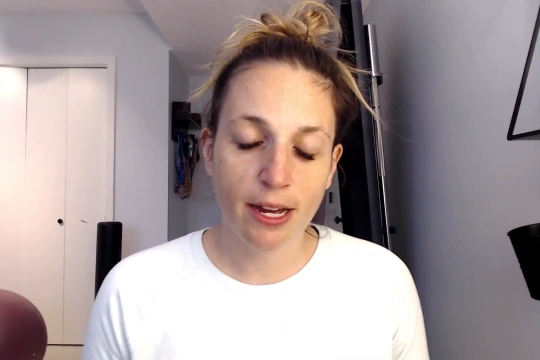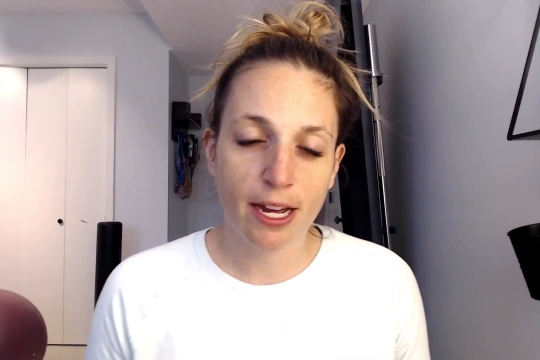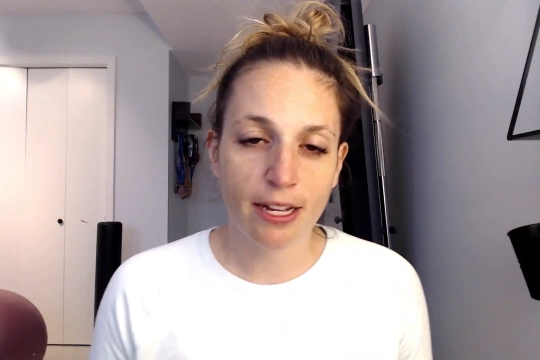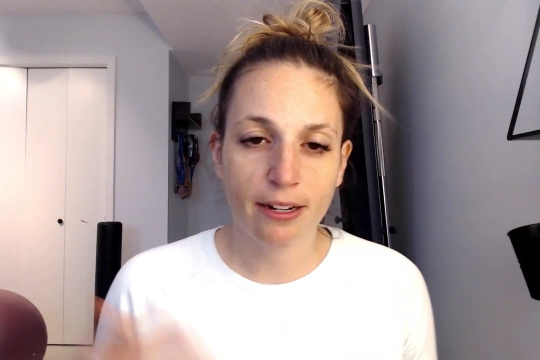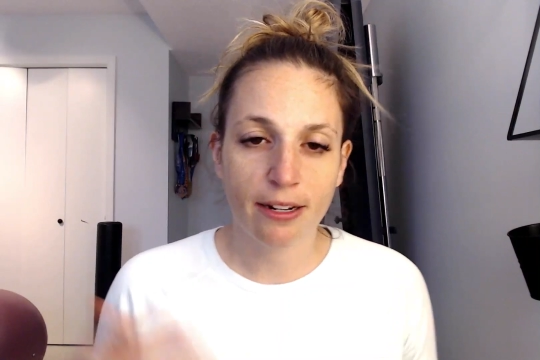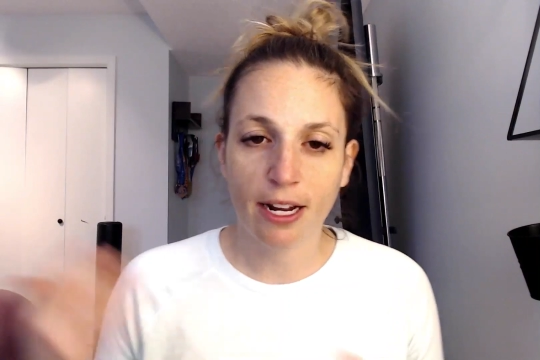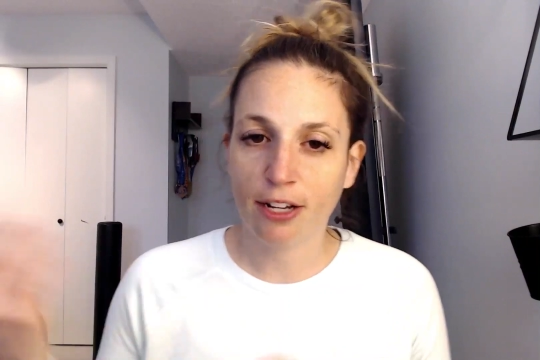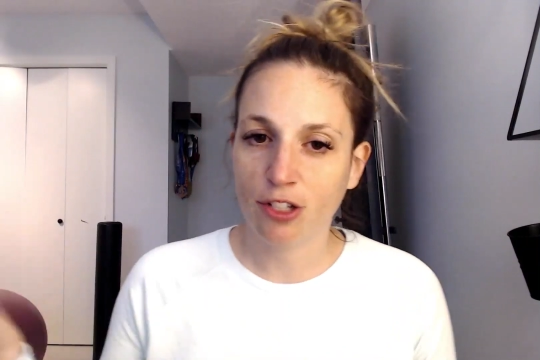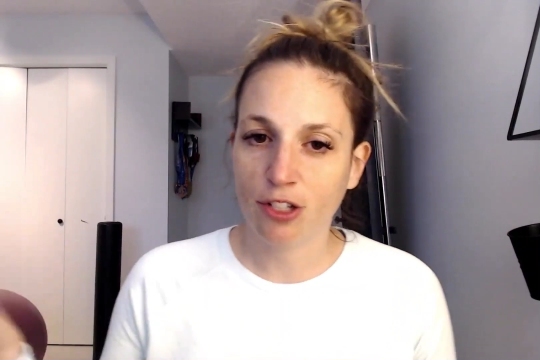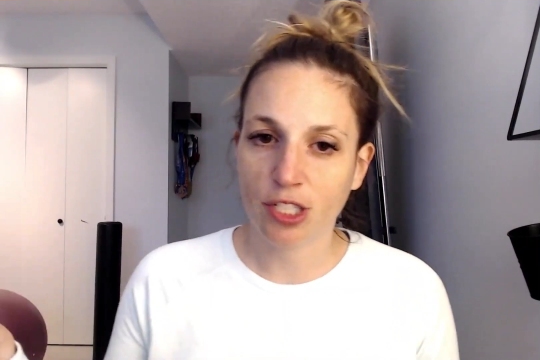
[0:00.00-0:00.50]

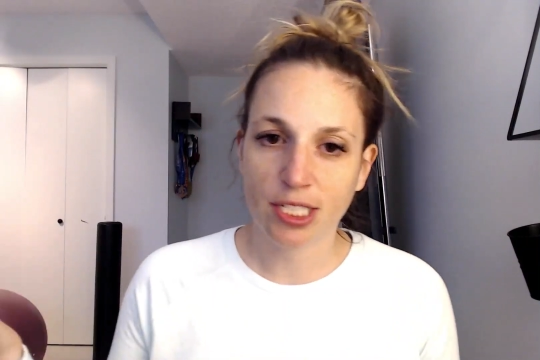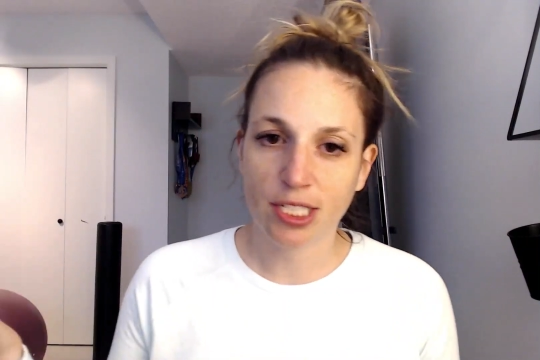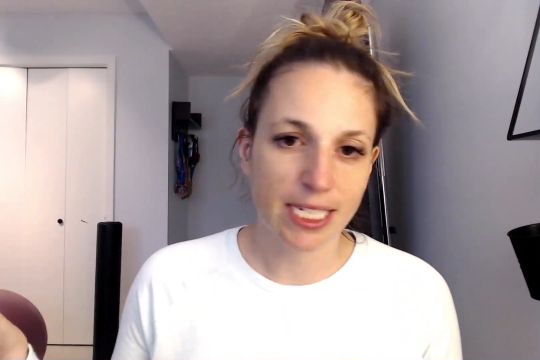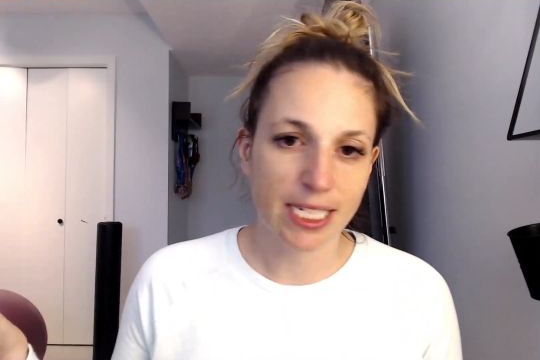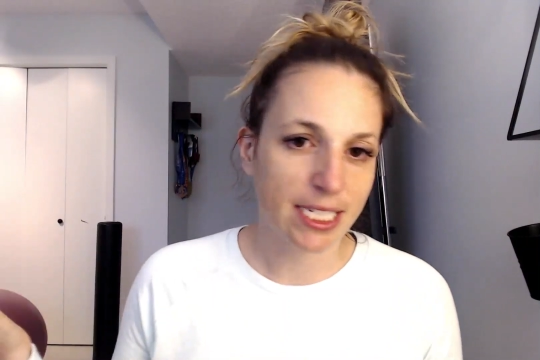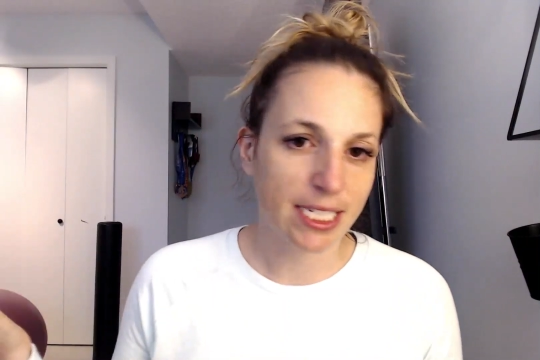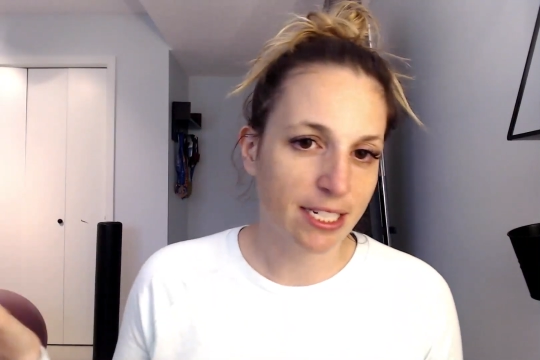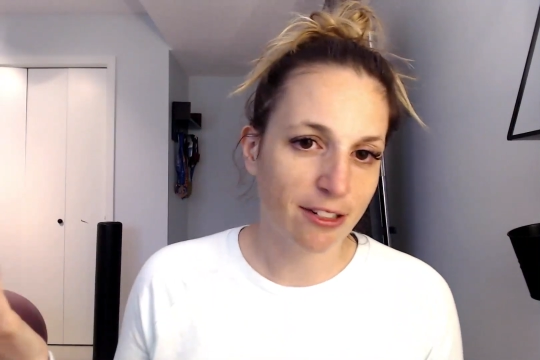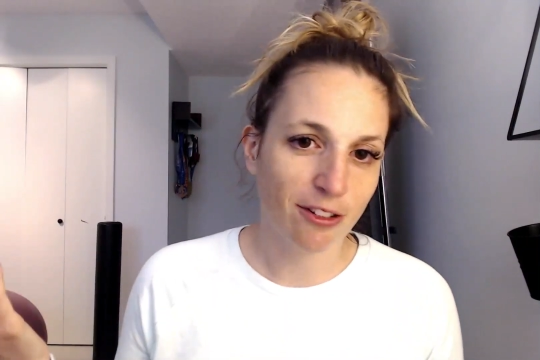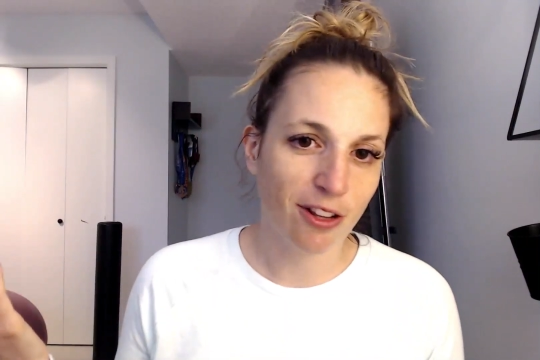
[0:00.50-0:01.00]
and I just
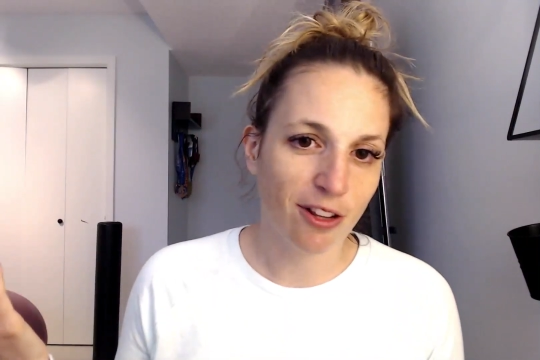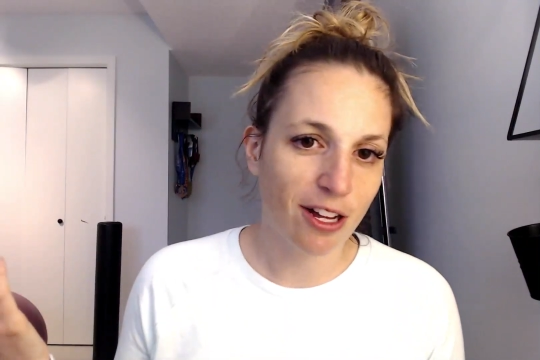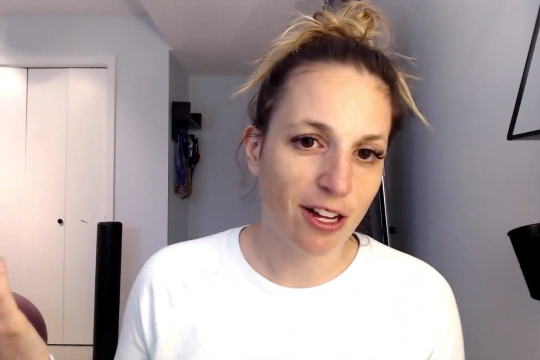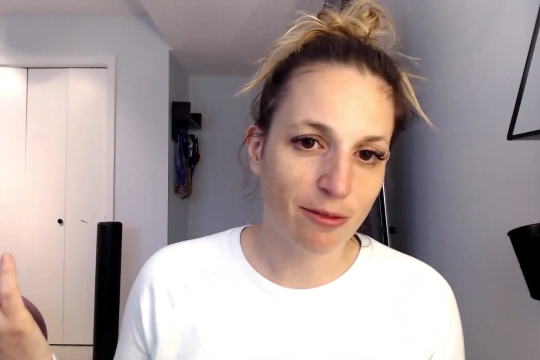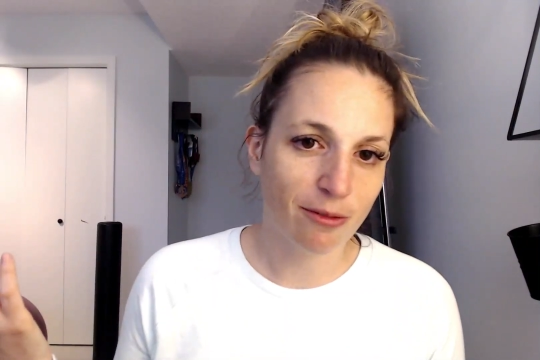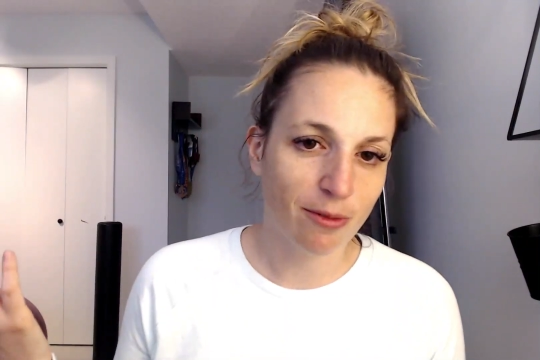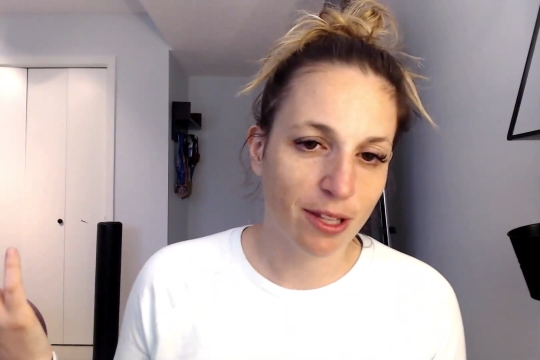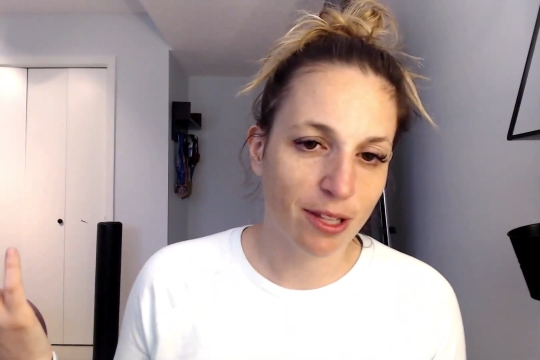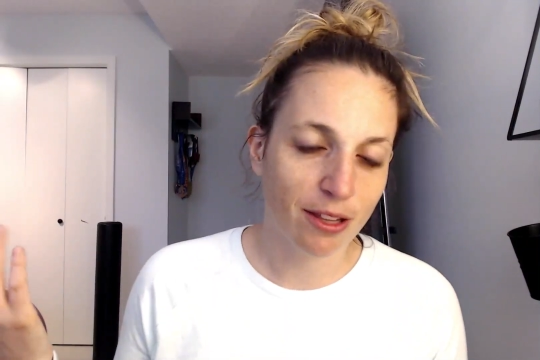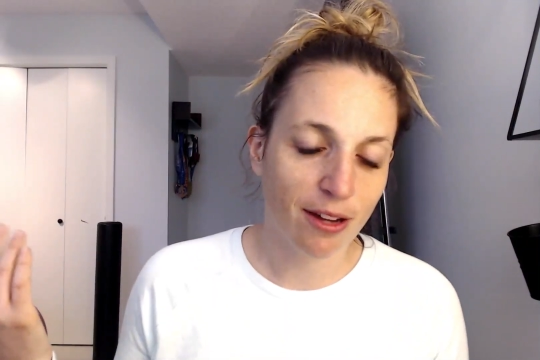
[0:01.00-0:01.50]
listen
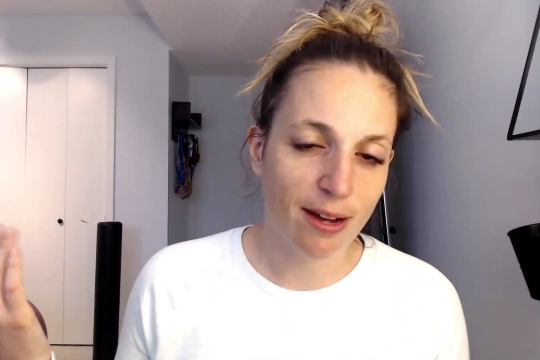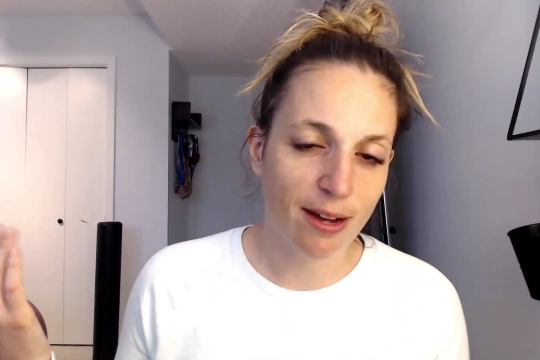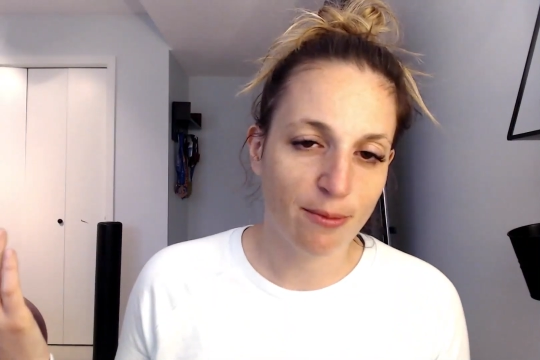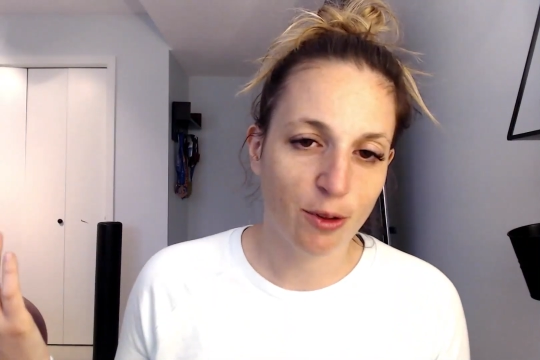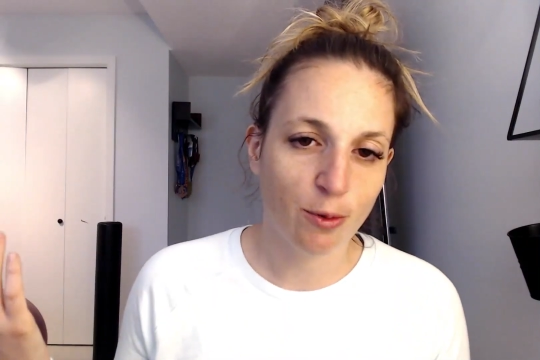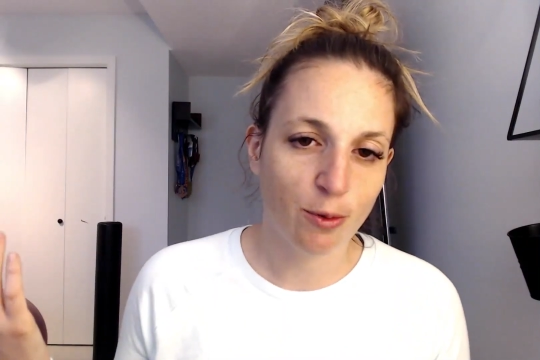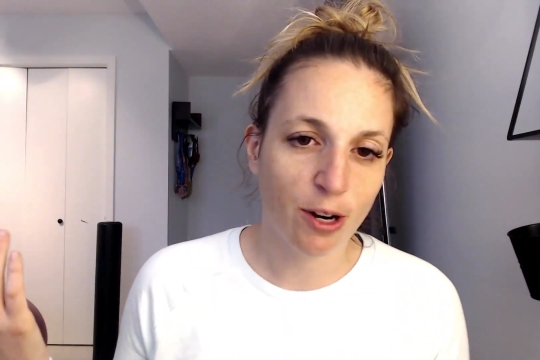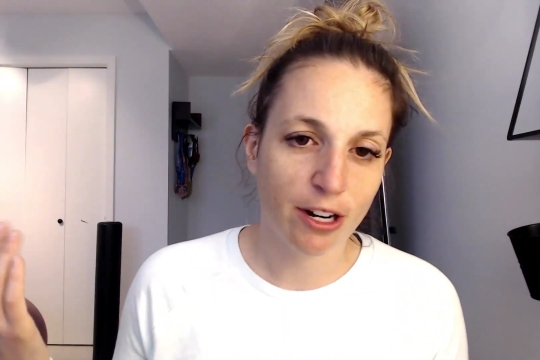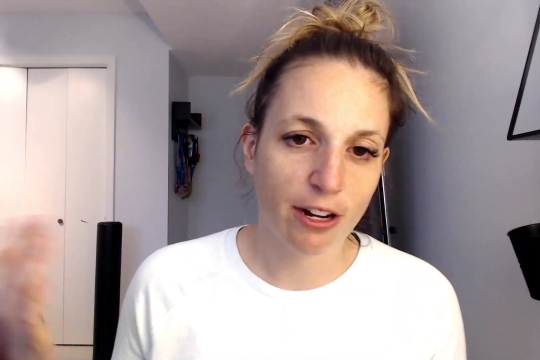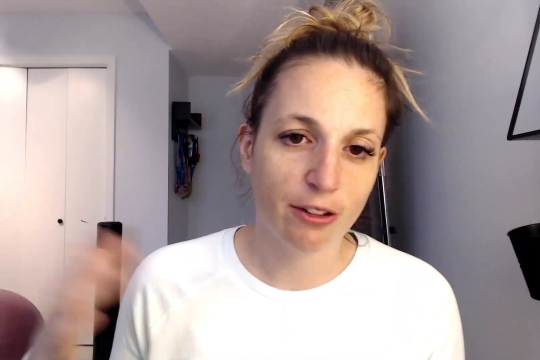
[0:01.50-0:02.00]
along with
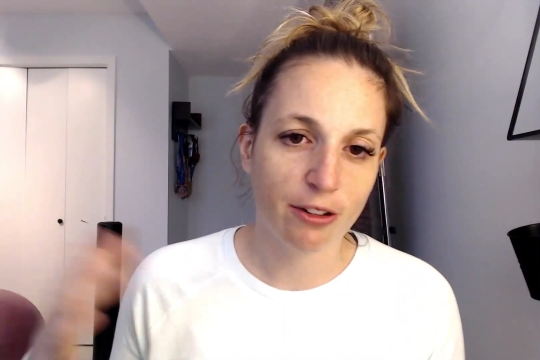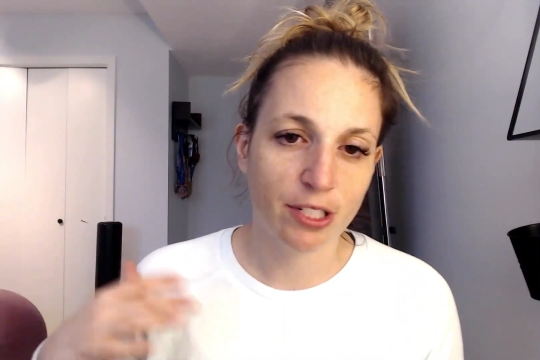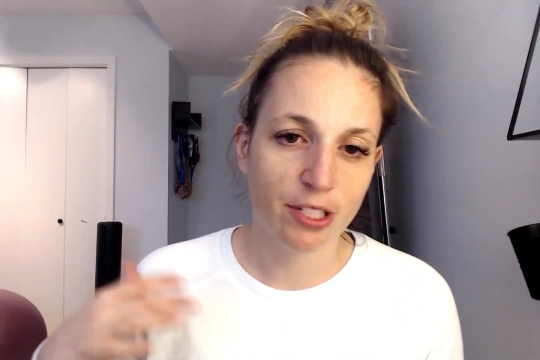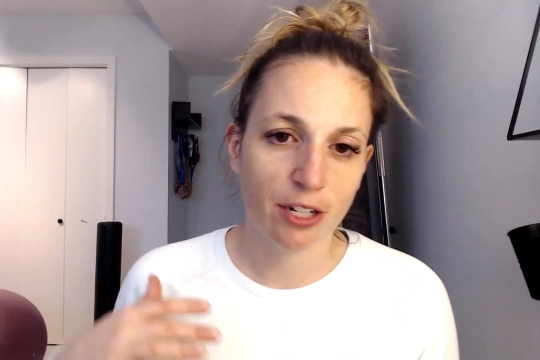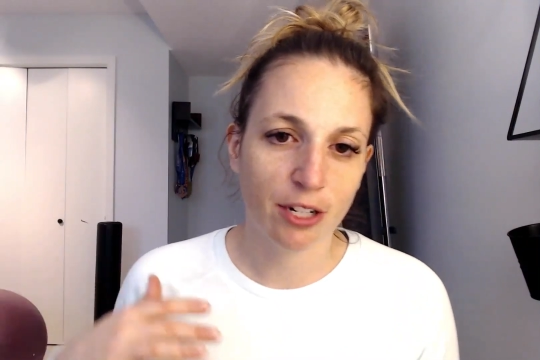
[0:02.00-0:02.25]
the workout.